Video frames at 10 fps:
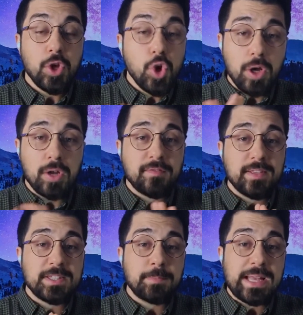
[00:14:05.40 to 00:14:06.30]
None of
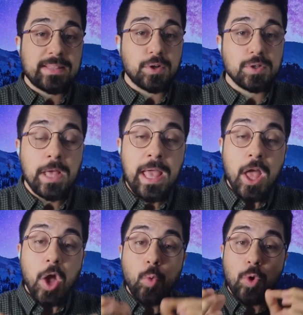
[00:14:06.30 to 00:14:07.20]
this matters.
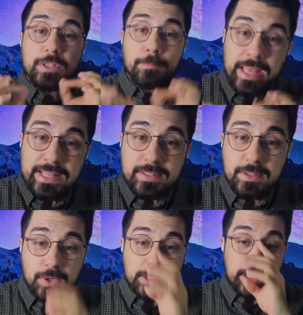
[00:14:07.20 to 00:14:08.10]
What
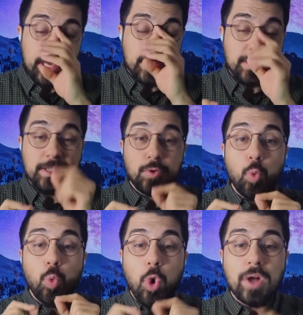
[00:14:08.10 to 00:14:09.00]
matters, it is
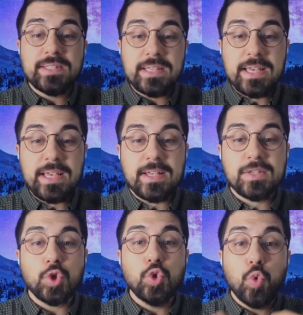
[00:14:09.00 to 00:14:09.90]
what is
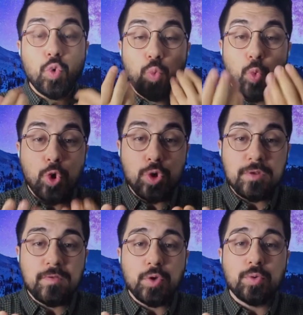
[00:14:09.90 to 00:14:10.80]
your
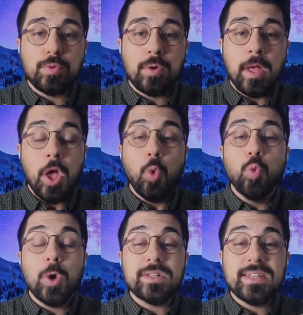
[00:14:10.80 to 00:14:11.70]
worldview,
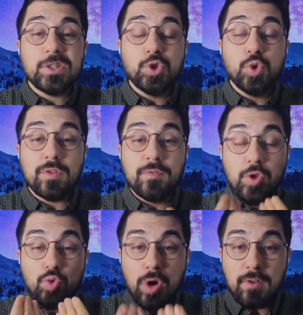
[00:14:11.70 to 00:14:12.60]
what is your
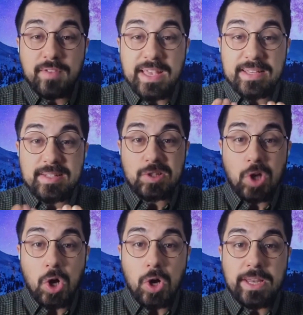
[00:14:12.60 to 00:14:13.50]
view of
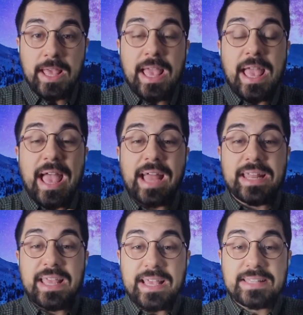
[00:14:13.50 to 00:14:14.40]
insan, and
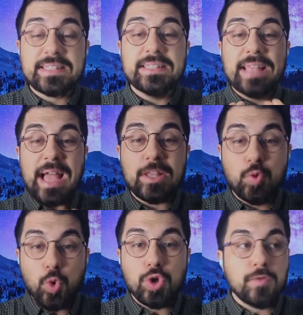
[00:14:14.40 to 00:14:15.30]
is that
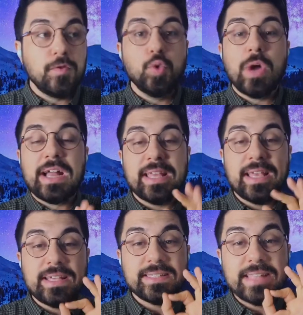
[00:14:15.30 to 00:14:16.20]
worldview and
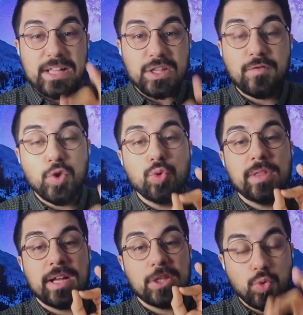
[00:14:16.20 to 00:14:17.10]
is that view
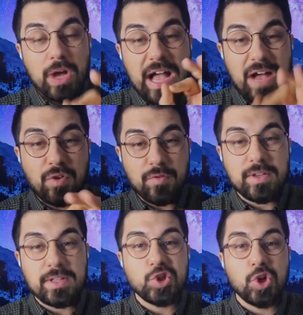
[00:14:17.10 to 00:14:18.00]
that you have of
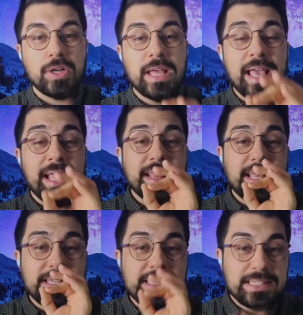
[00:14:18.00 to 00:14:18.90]
insan
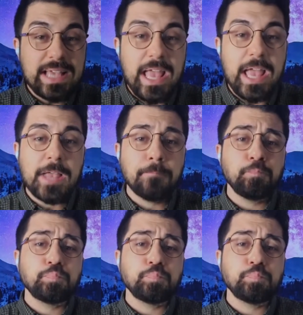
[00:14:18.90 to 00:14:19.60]
the same